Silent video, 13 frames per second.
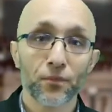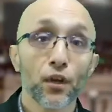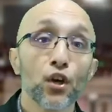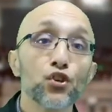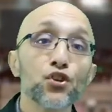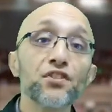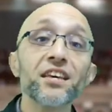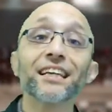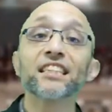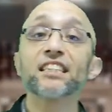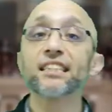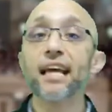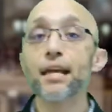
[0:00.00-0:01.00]
to the
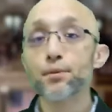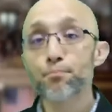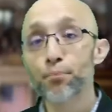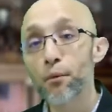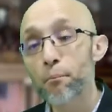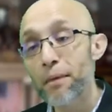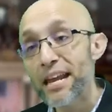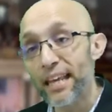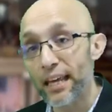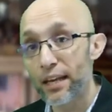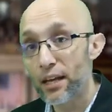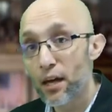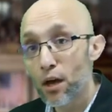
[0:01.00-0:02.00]
extent
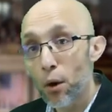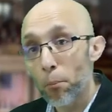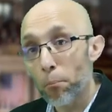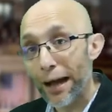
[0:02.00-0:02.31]
permitted by